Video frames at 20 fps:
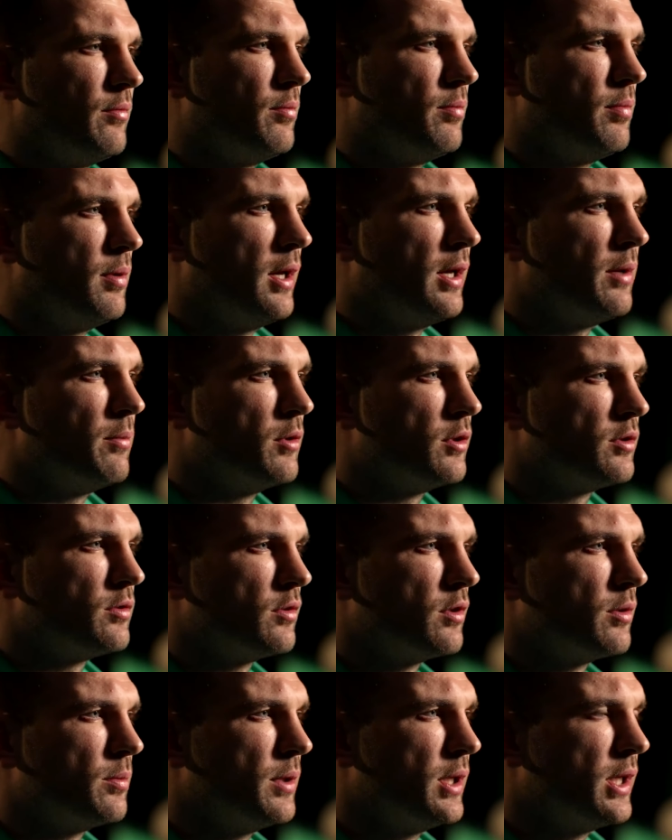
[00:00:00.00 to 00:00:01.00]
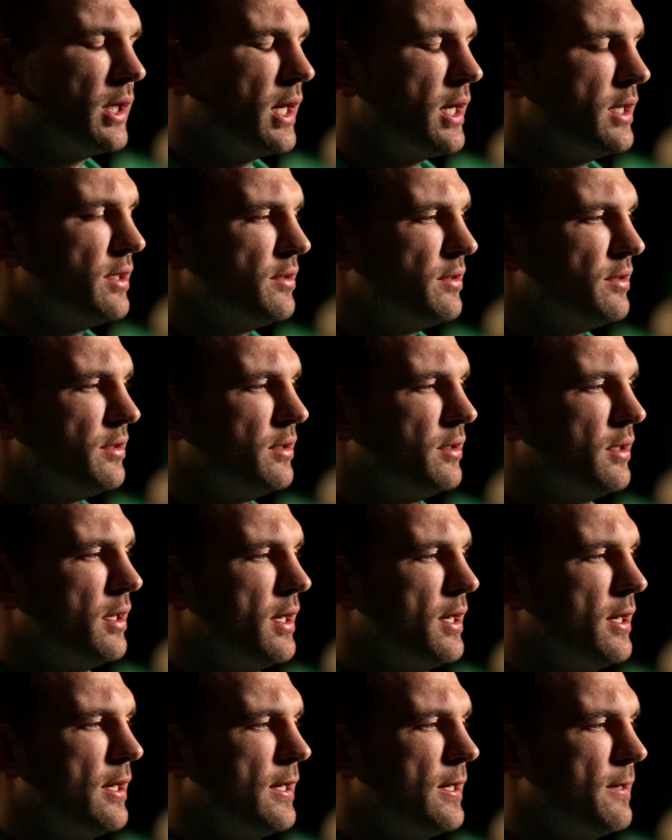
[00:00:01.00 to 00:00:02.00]
played much rugby against.
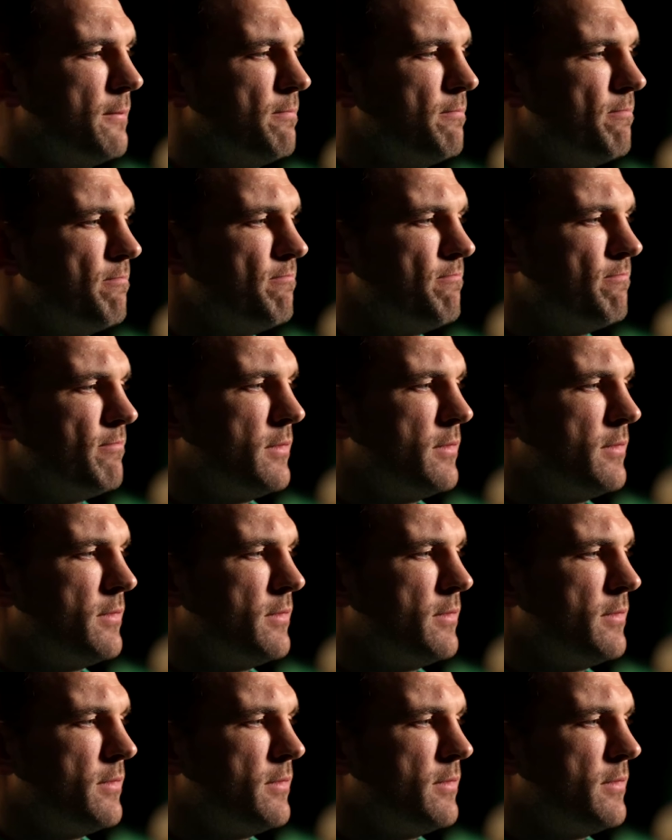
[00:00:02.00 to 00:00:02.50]
Um,